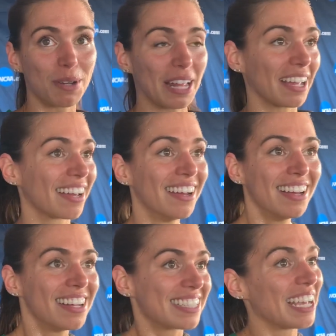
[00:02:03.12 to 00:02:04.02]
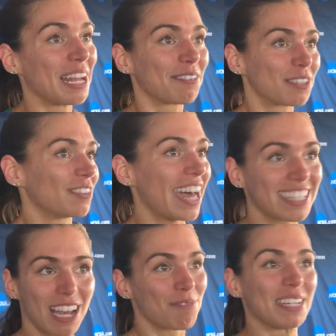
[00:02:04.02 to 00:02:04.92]
when I, like, DNF'd the
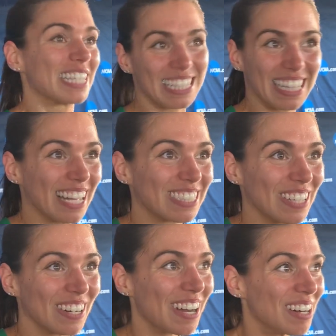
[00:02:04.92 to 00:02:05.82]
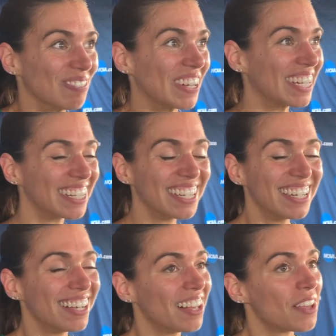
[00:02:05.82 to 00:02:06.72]
last half of my season last year.
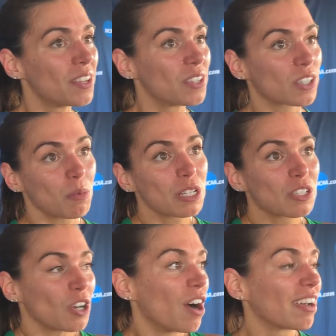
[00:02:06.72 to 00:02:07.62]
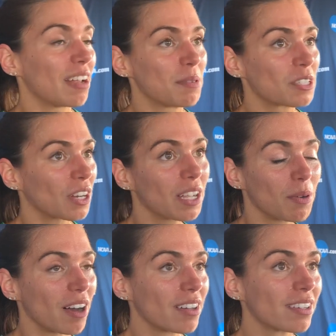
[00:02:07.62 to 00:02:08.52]
So I'm just strong, and I've been training
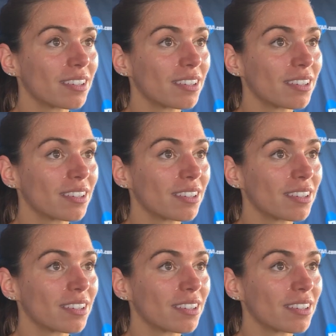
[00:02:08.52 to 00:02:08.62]
well.